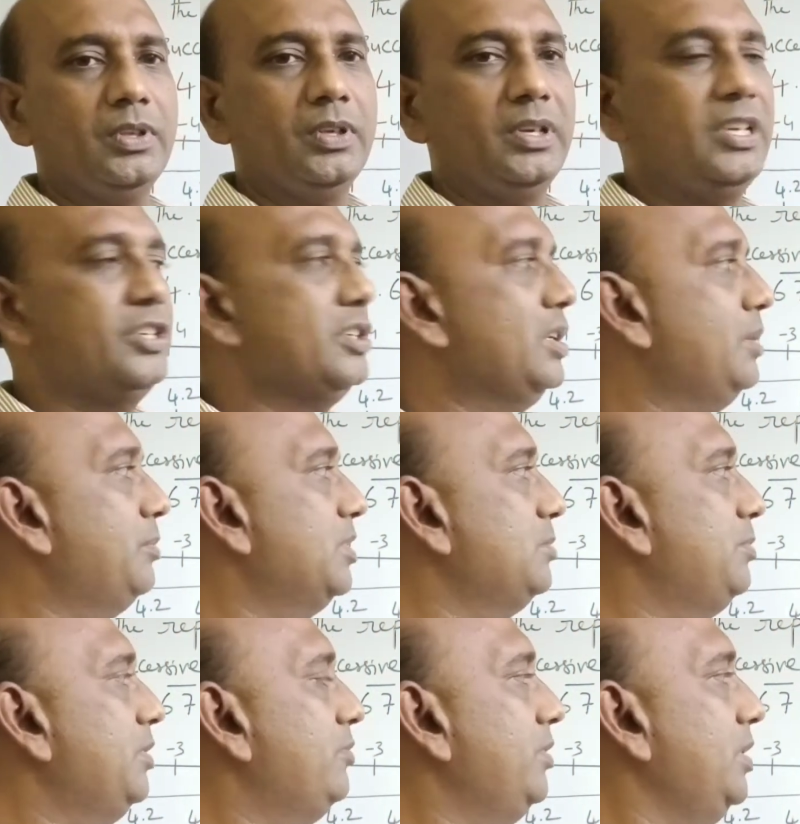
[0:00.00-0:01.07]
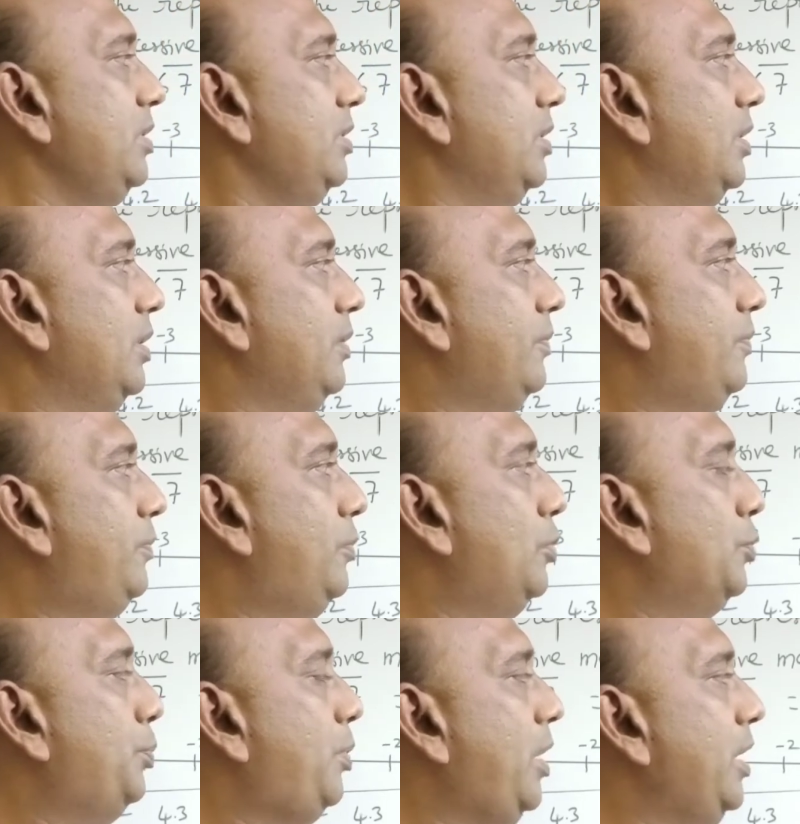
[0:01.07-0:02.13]
Rational numbers between
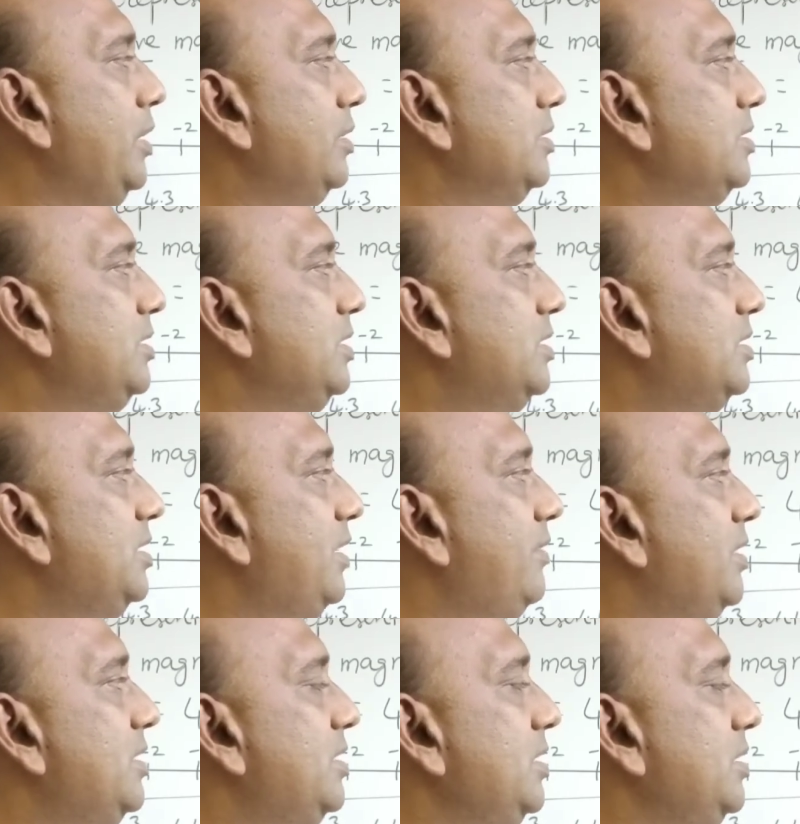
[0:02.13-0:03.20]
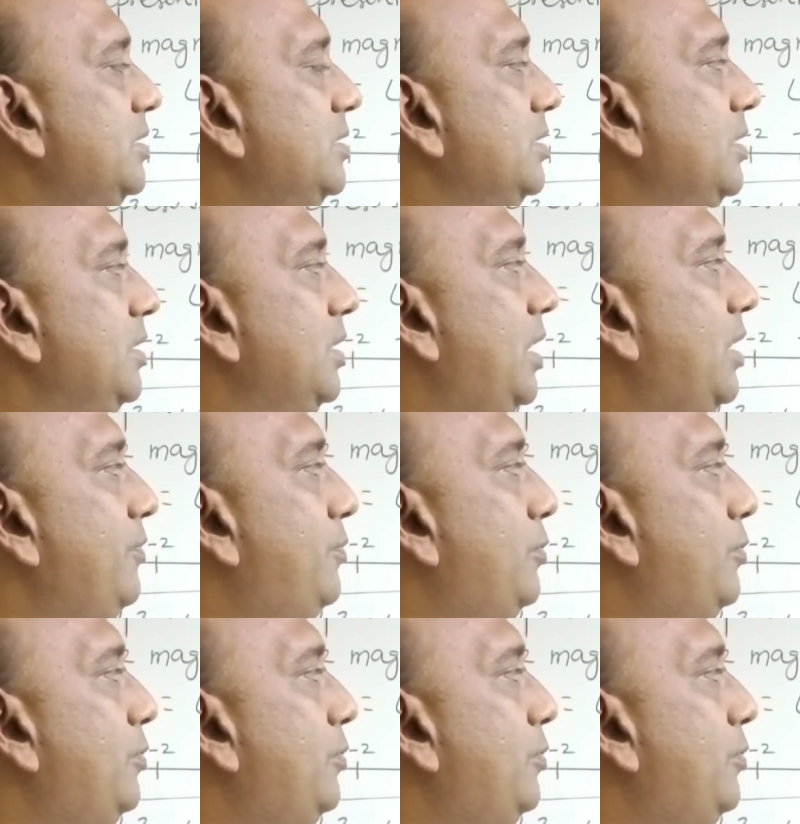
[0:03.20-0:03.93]
4.676 and